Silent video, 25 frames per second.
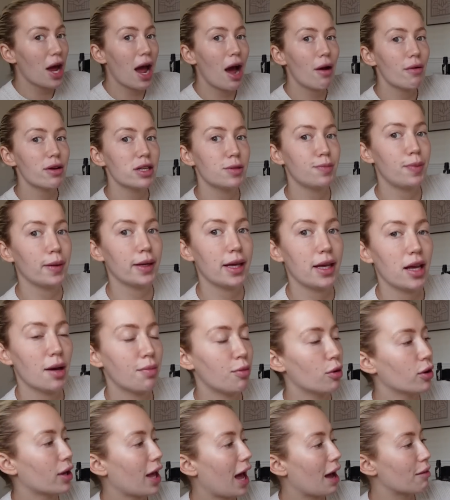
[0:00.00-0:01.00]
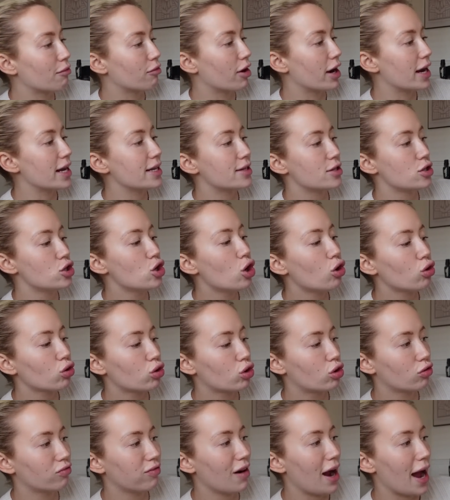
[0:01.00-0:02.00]
know how it's picking up on camera. It's
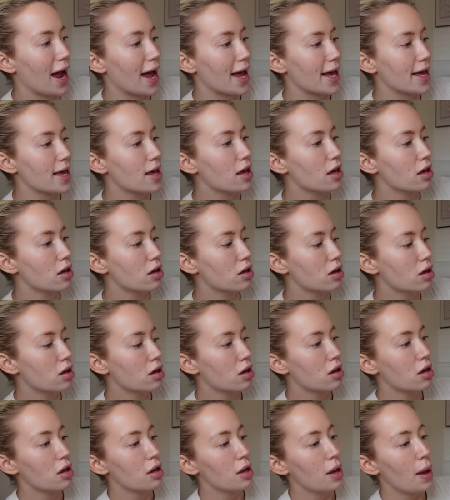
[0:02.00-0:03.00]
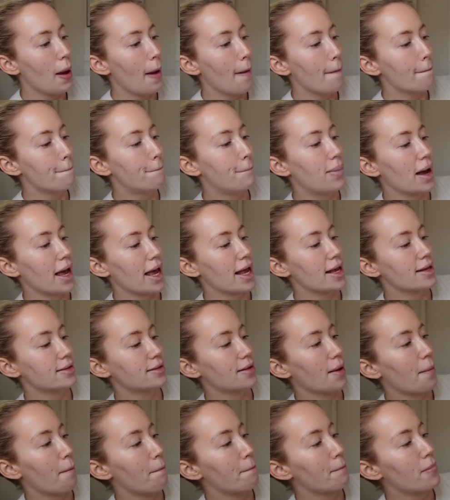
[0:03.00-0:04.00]
not grey, but
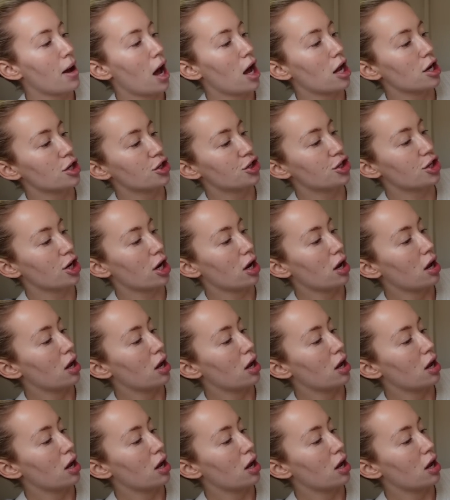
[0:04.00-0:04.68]
it's a much